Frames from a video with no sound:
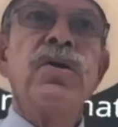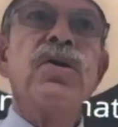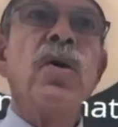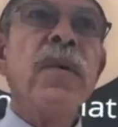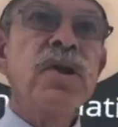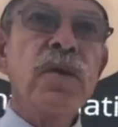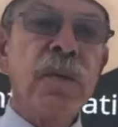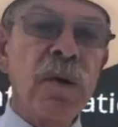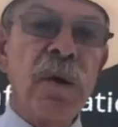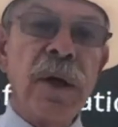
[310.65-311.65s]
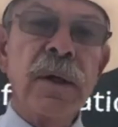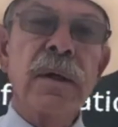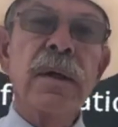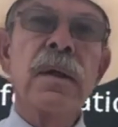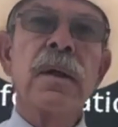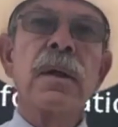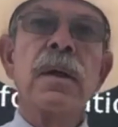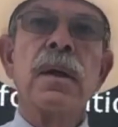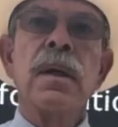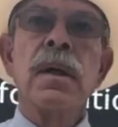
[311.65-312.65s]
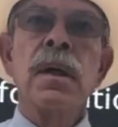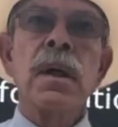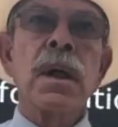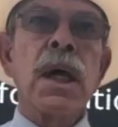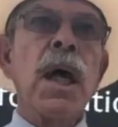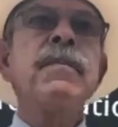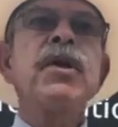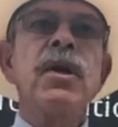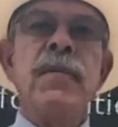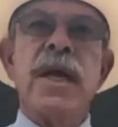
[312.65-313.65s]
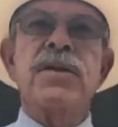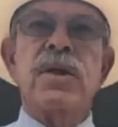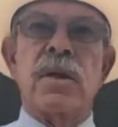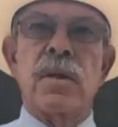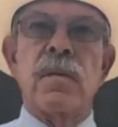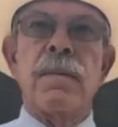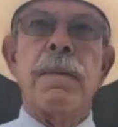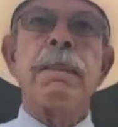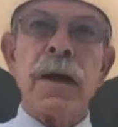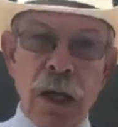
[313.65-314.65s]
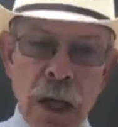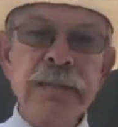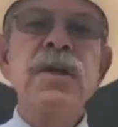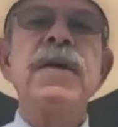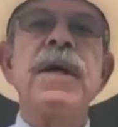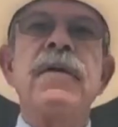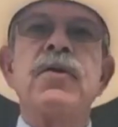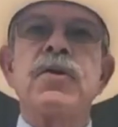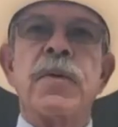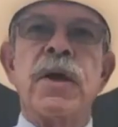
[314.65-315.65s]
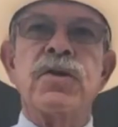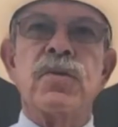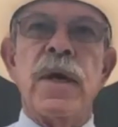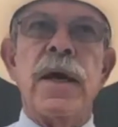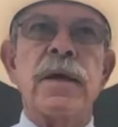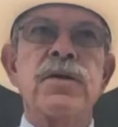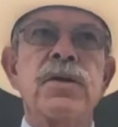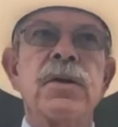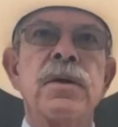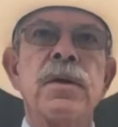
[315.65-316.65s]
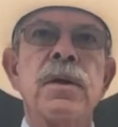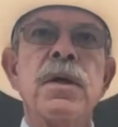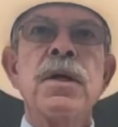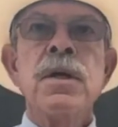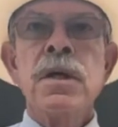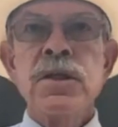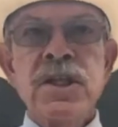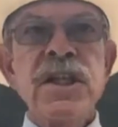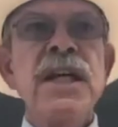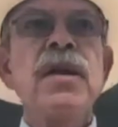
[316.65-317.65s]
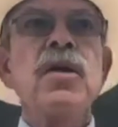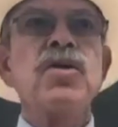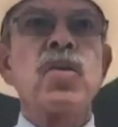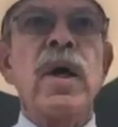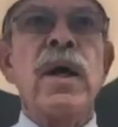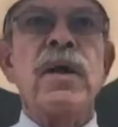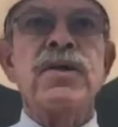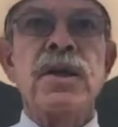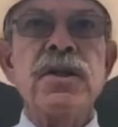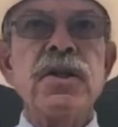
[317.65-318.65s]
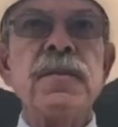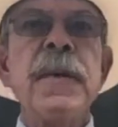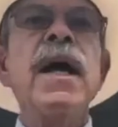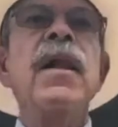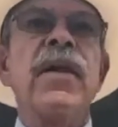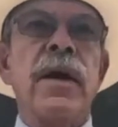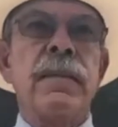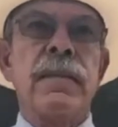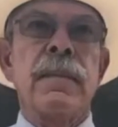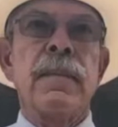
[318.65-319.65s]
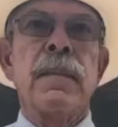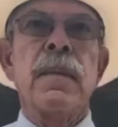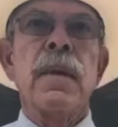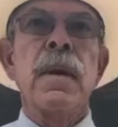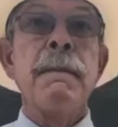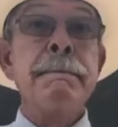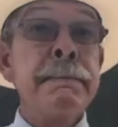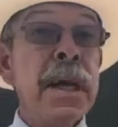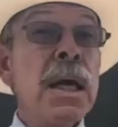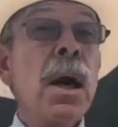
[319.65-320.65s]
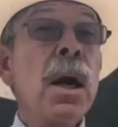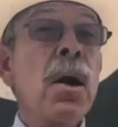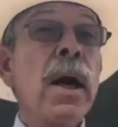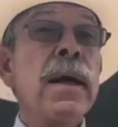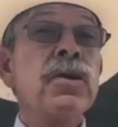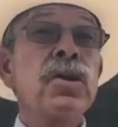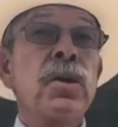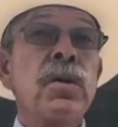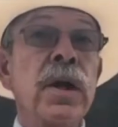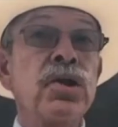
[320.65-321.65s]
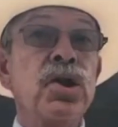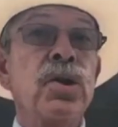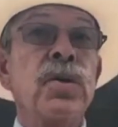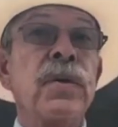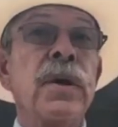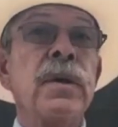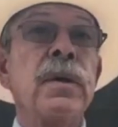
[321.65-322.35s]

So Mr. Pruitt, come to New Mexico. Come to the Devil Springs Ranch. See those wells and smell them. Meet our grandchildren and children.